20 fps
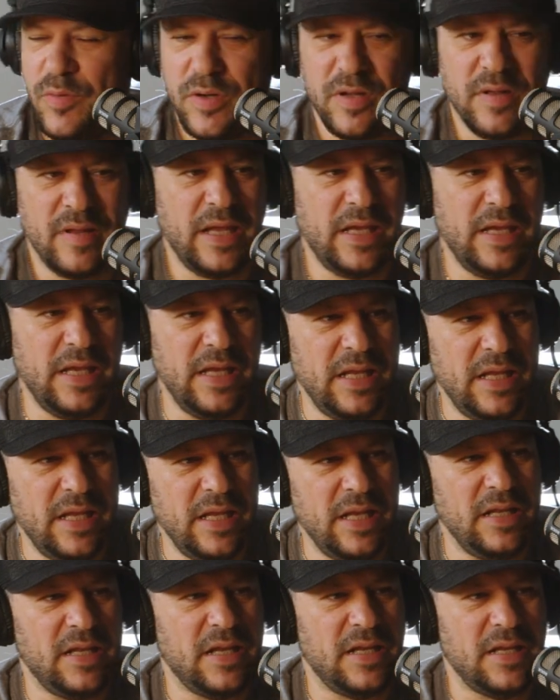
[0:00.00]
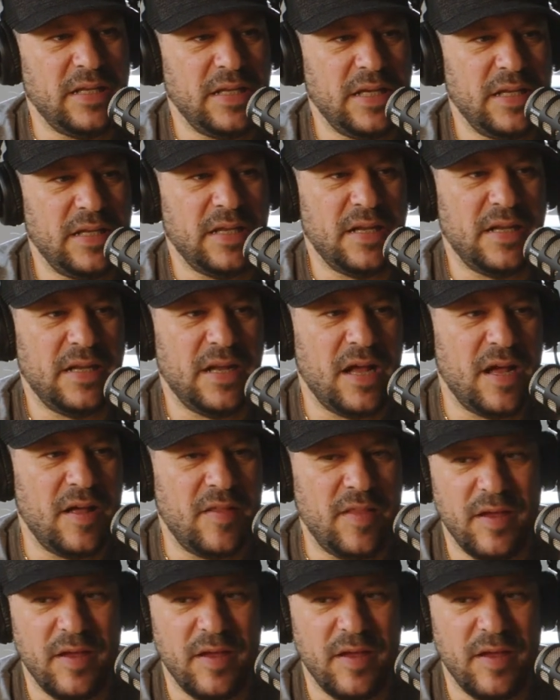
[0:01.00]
What are they eating? Da da da da da.